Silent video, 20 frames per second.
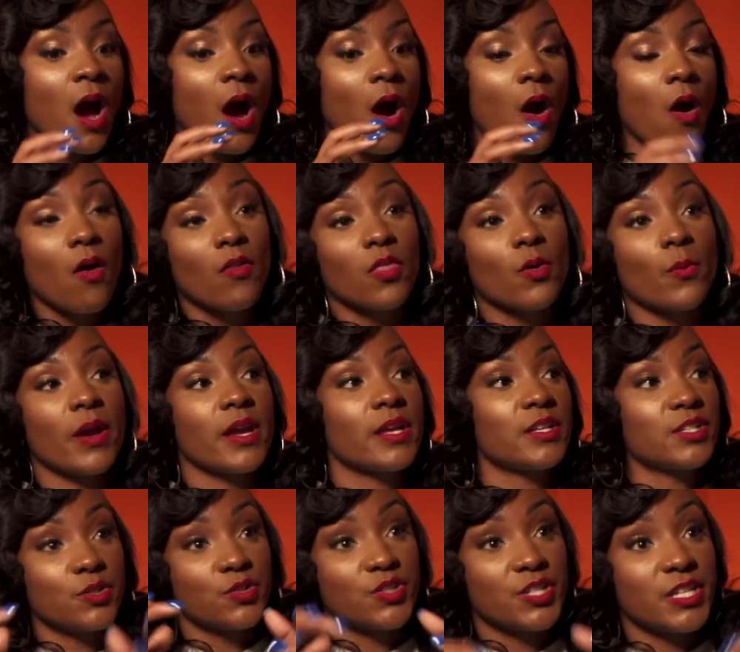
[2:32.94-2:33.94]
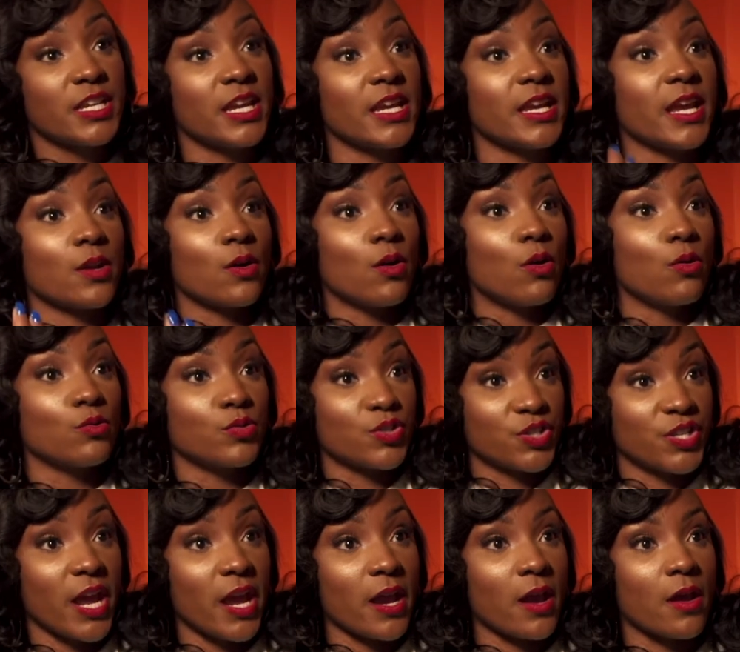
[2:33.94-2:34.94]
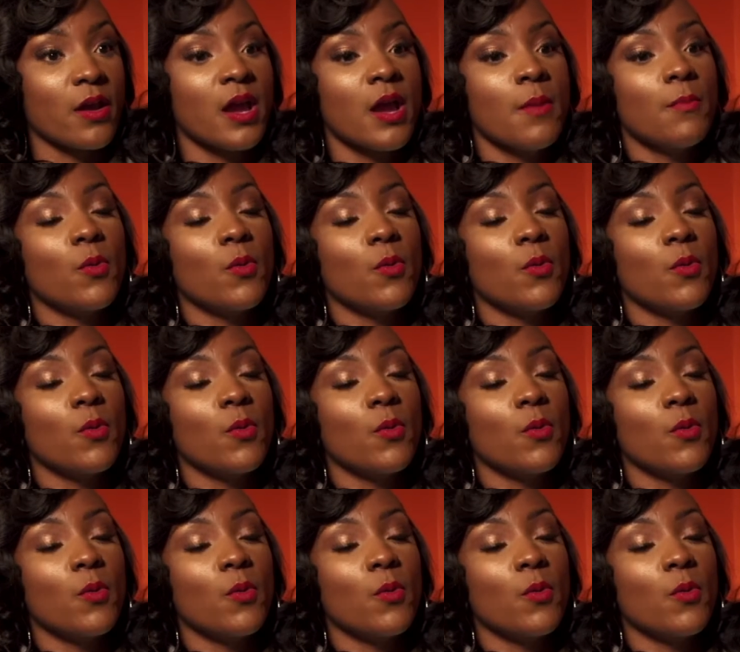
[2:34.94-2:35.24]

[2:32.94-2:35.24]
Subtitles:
all the way until she can get a whole share.